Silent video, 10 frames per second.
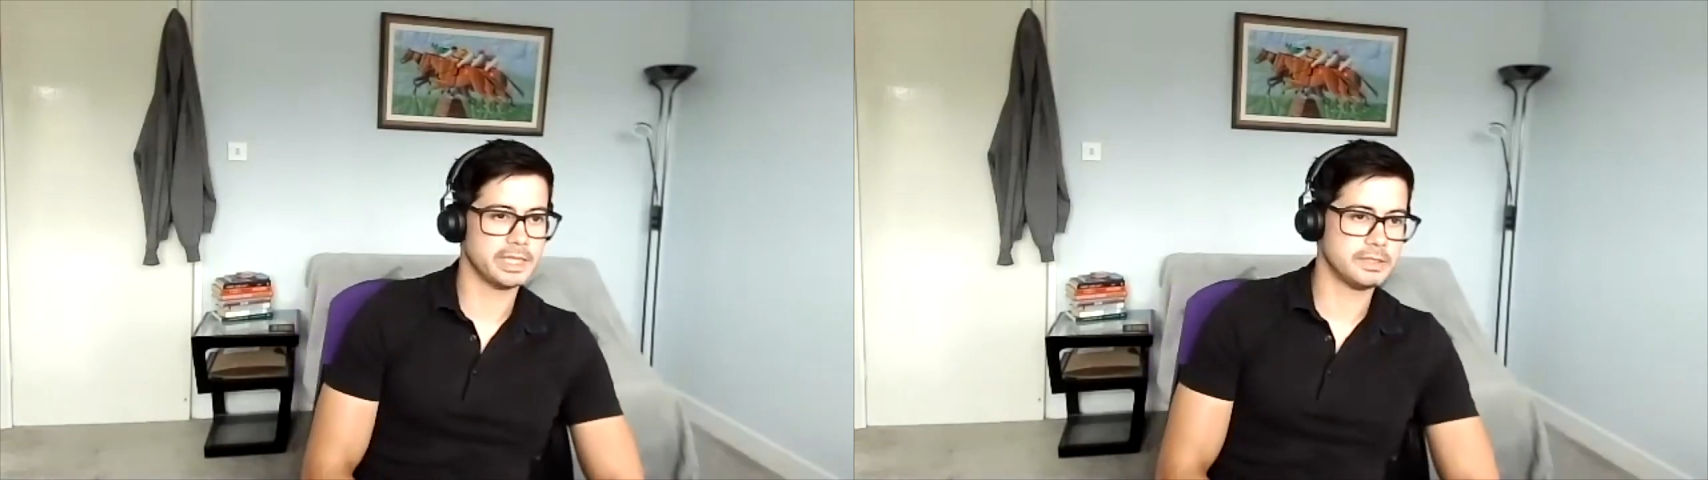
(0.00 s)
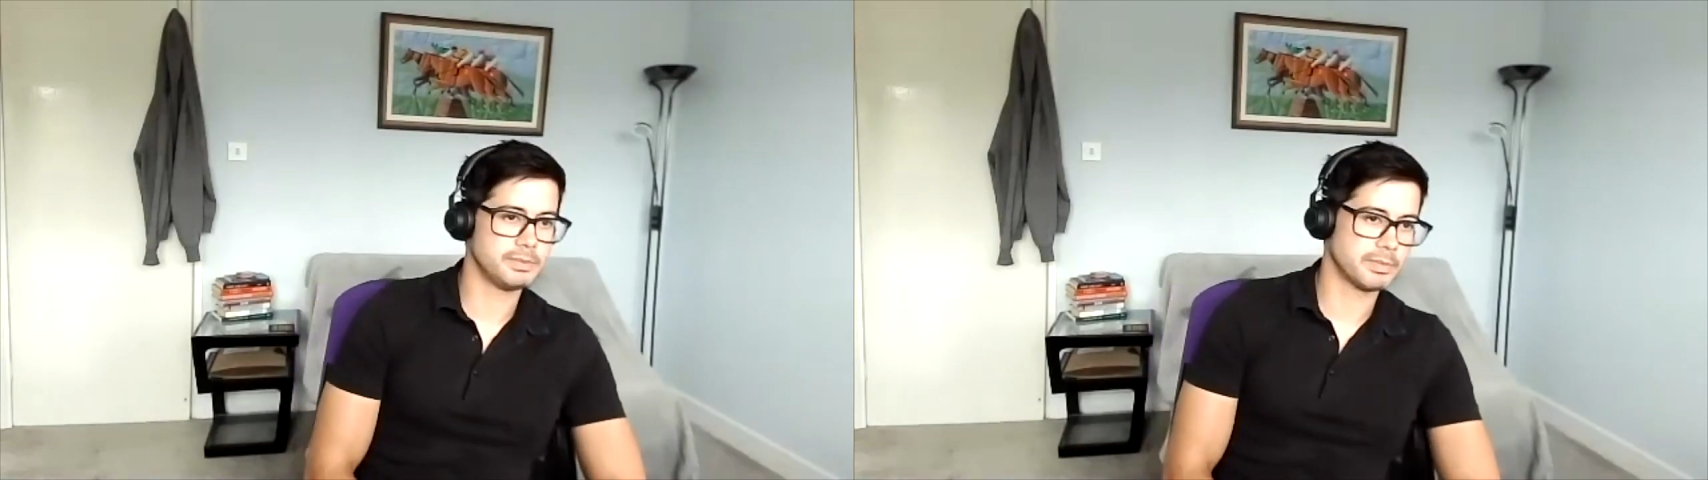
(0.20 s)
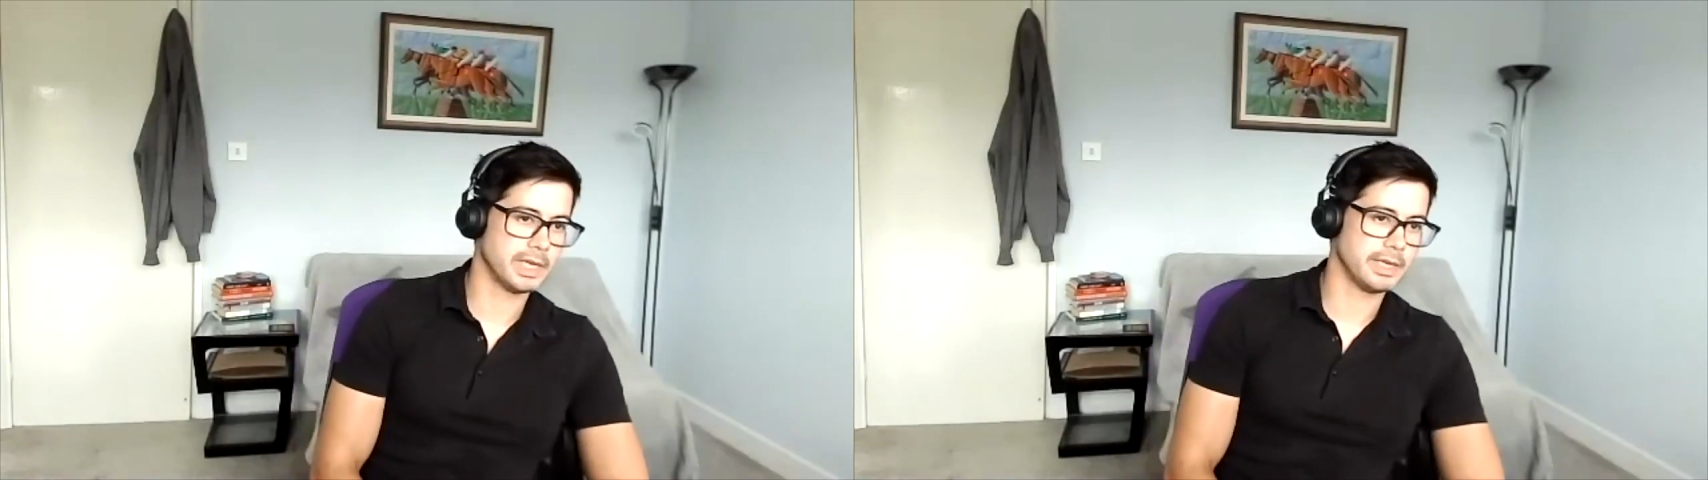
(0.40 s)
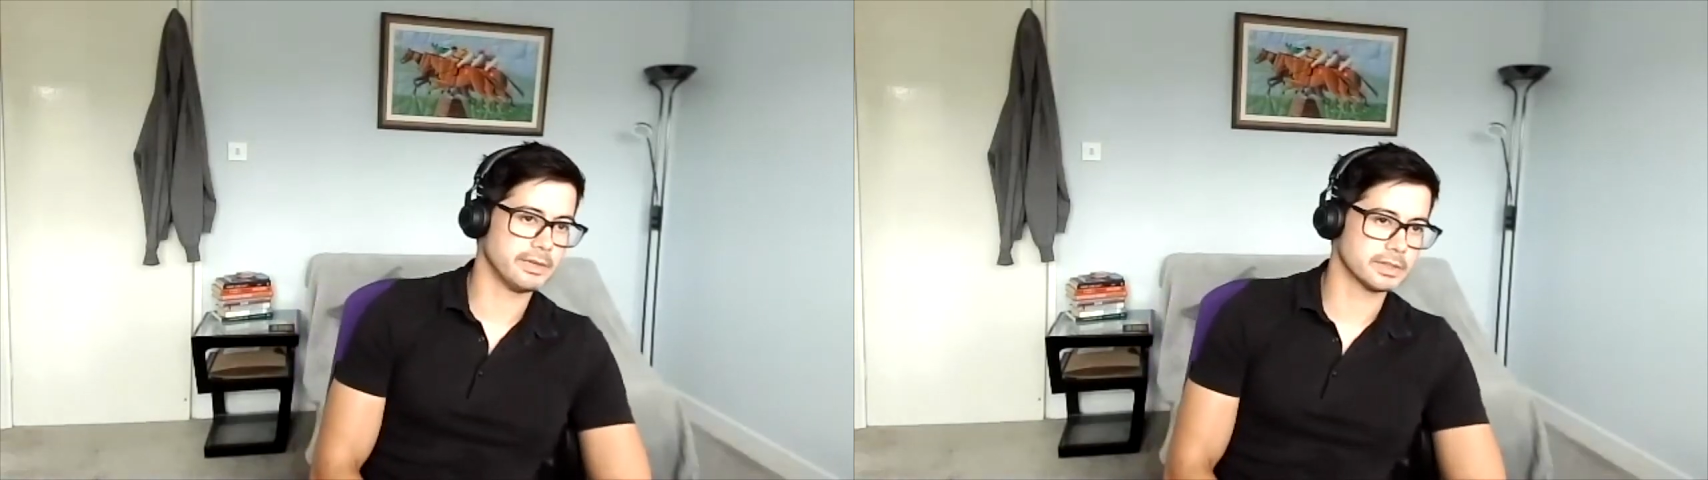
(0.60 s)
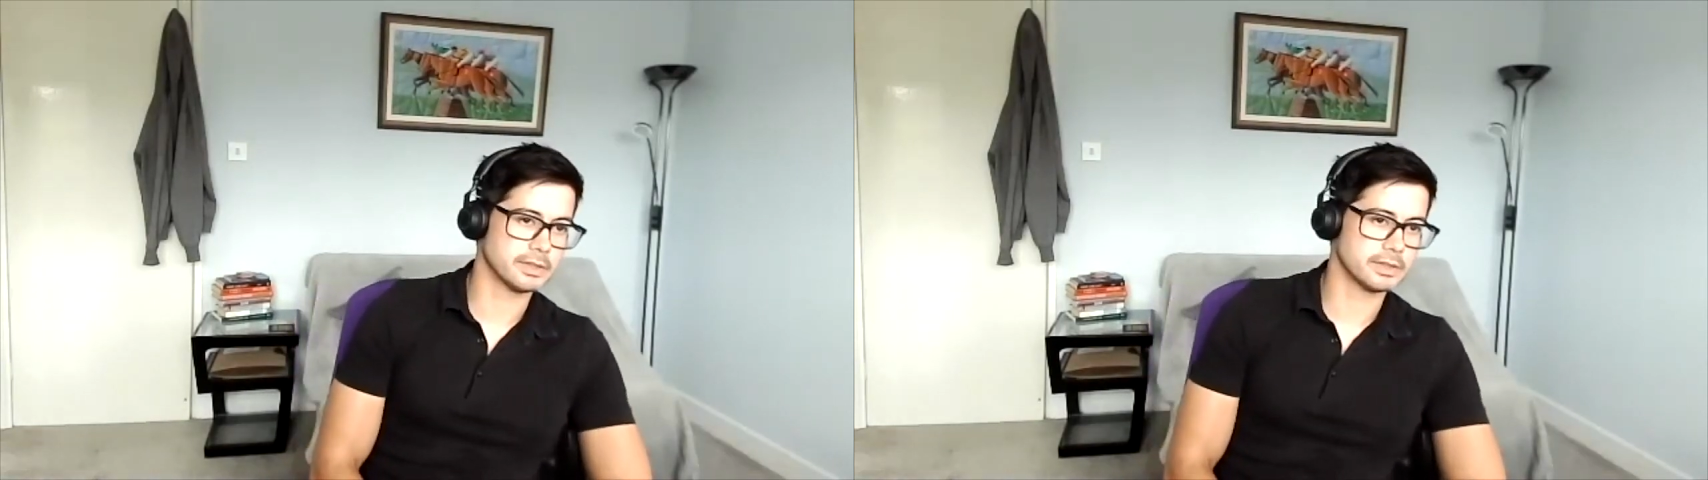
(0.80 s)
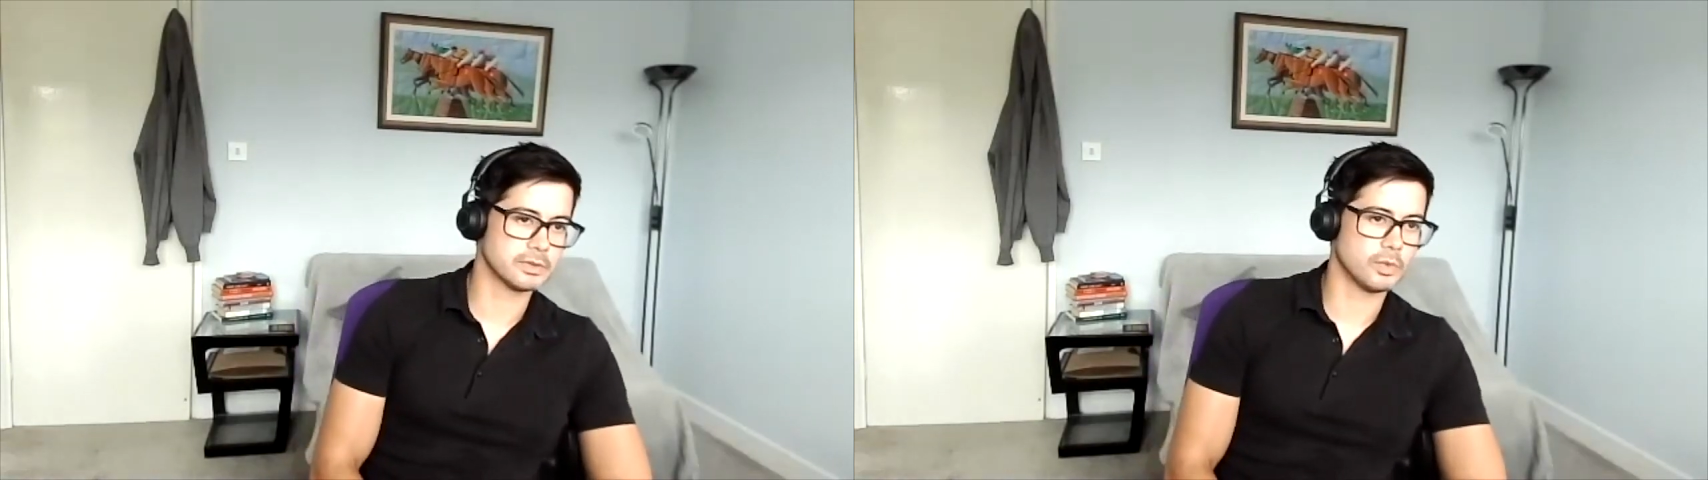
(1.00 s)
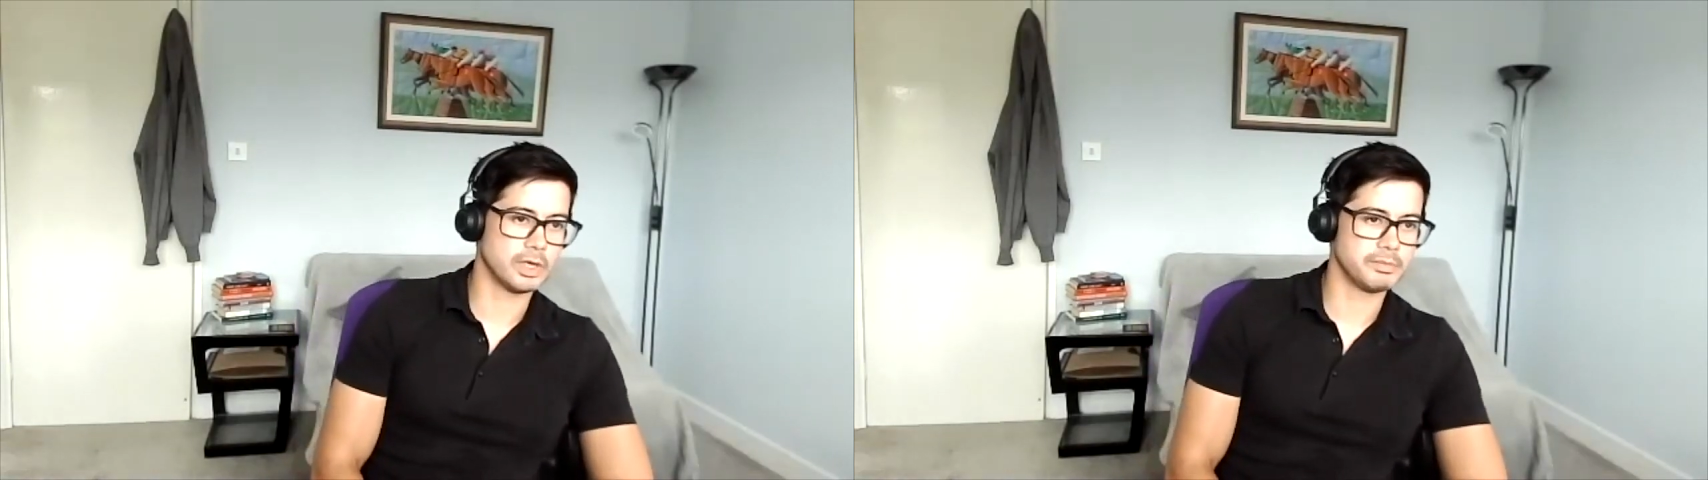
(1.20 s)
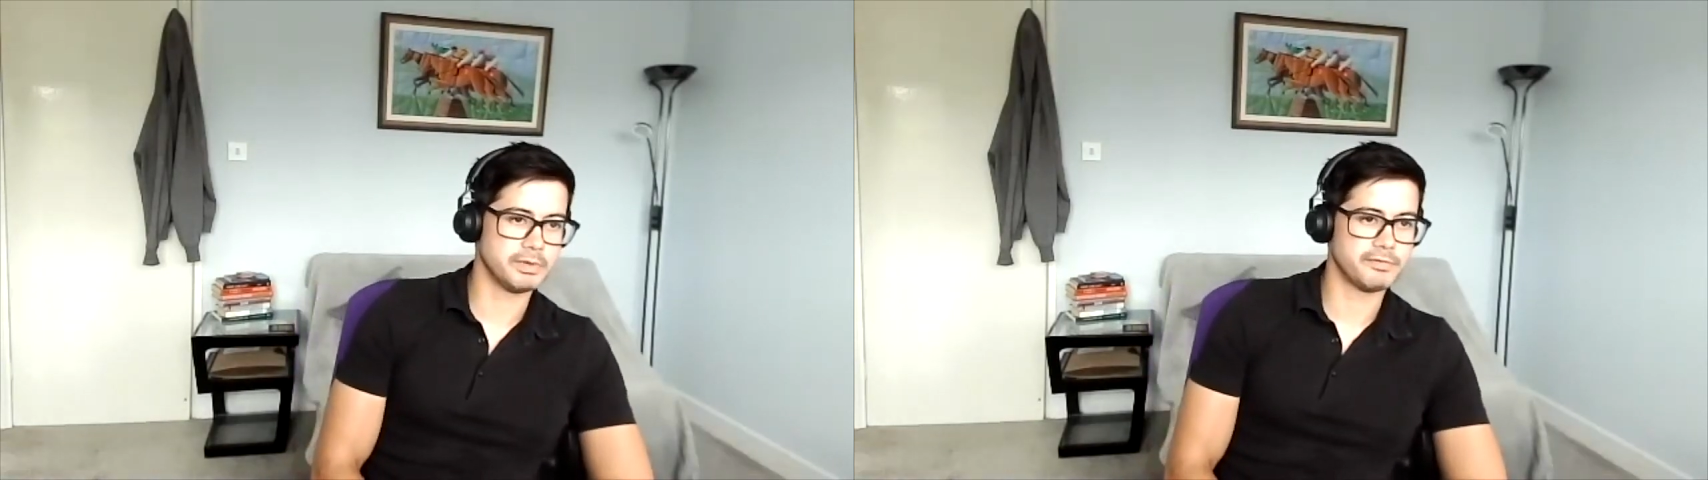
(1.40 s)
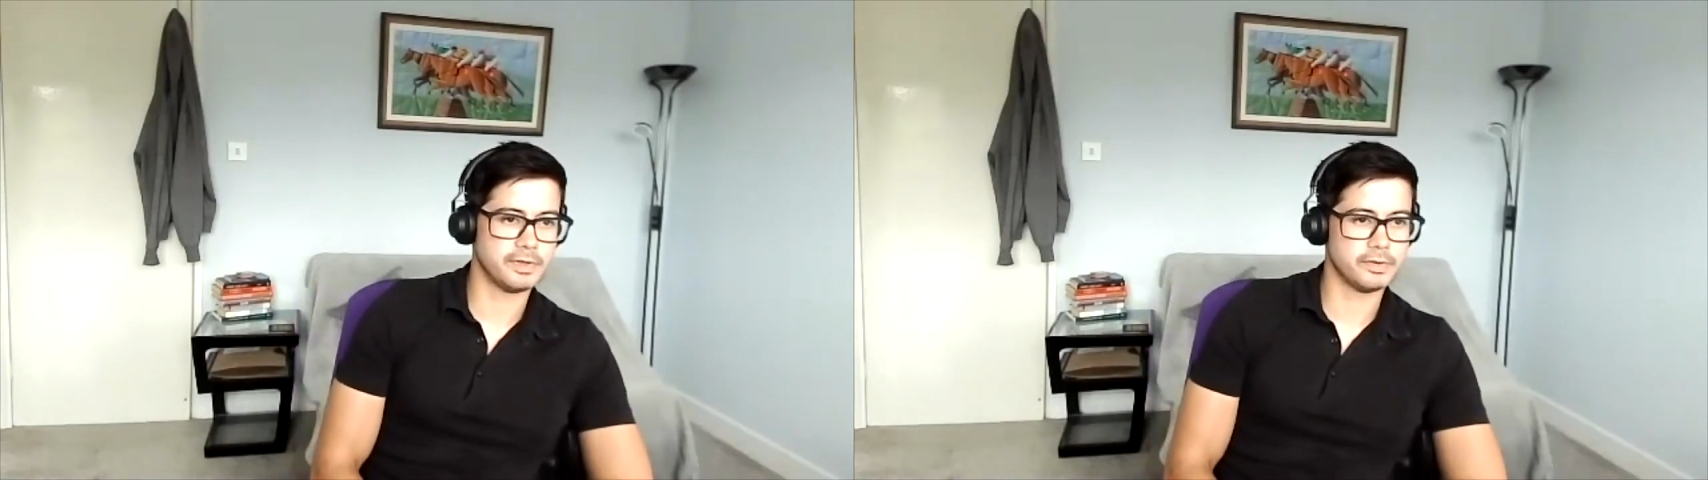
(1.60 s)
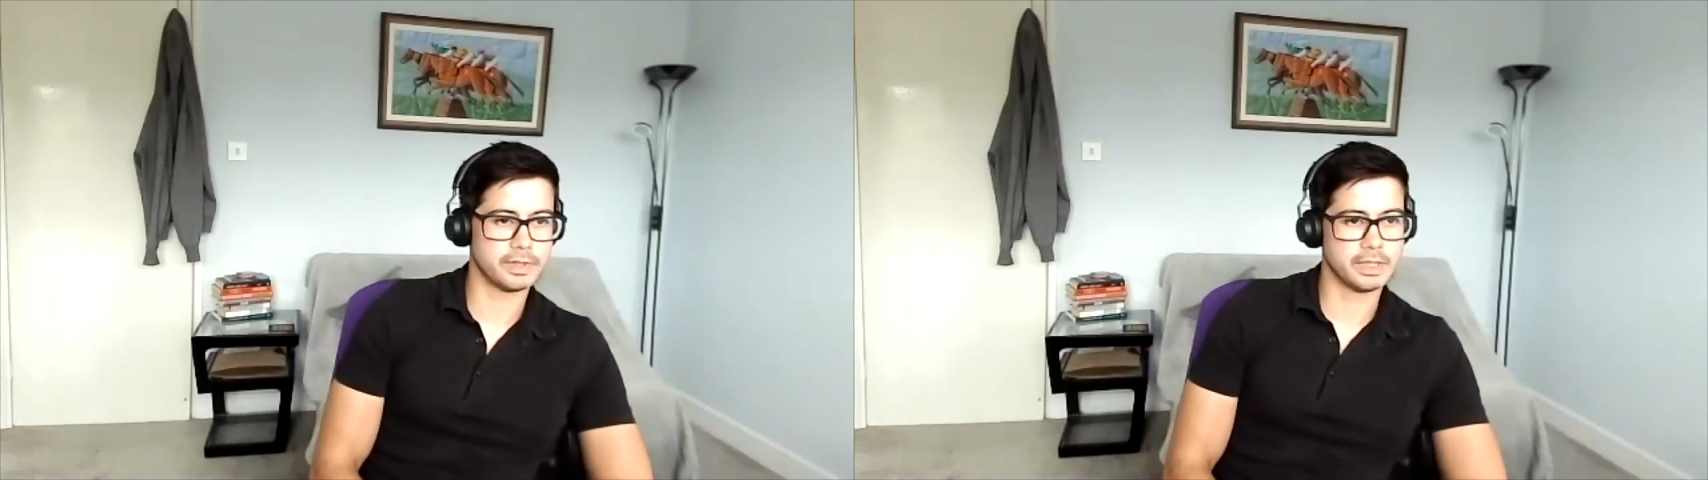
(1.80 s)
He's been playing as a wide
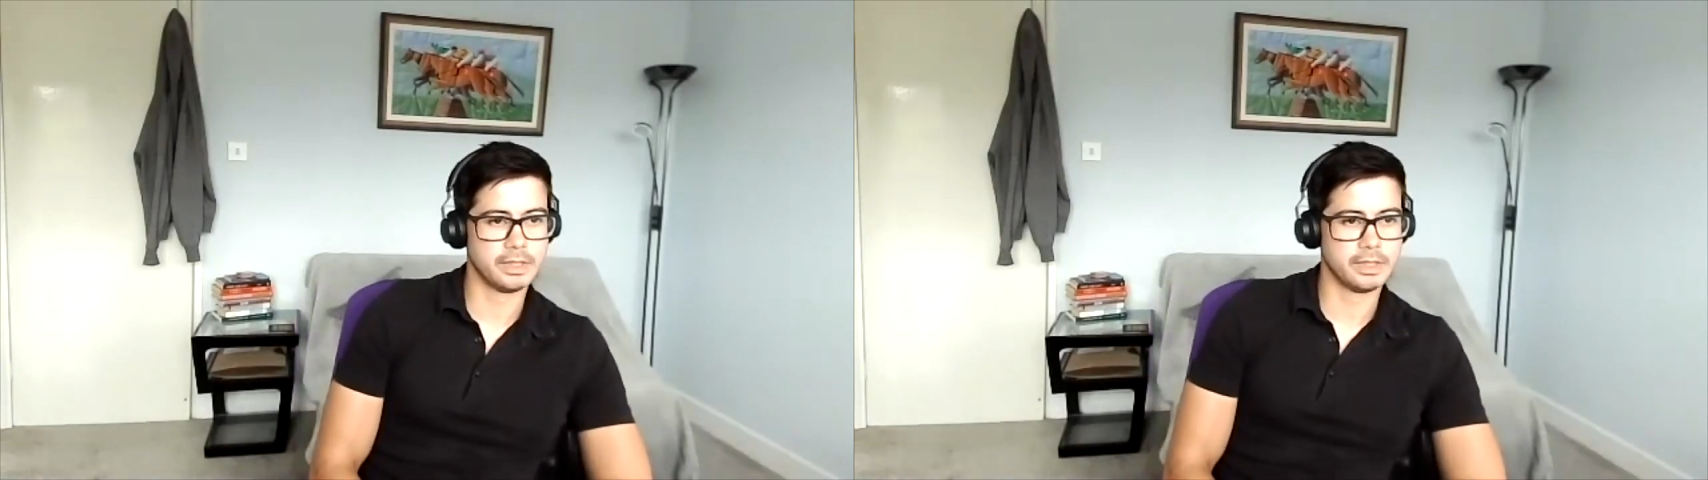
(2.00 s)
midfielder,